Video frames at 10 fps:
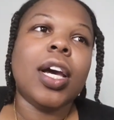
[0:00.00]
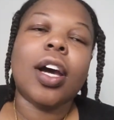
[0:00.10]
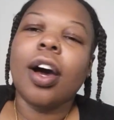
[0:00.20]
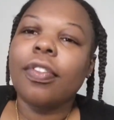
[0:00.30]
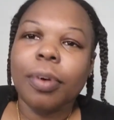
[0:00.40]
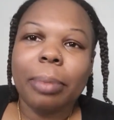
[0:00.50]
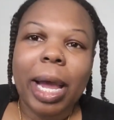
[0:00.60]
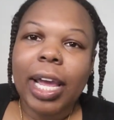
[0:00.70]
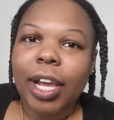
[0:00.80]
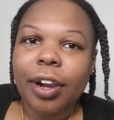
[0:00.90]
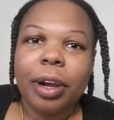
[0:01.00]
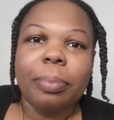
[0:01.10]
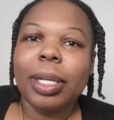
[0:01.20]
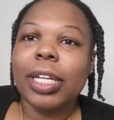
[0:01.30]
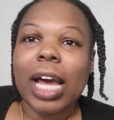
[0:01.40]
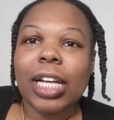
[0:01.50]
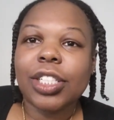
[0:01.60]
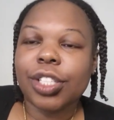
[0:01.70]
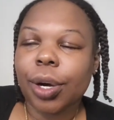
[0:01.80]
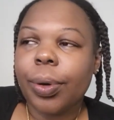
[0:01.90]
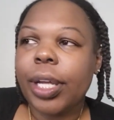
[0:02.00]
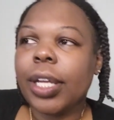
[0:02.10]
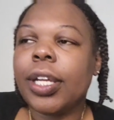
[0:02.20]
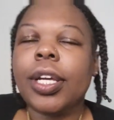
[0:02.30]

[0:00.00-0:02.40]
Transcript: cover my hair up and not show it.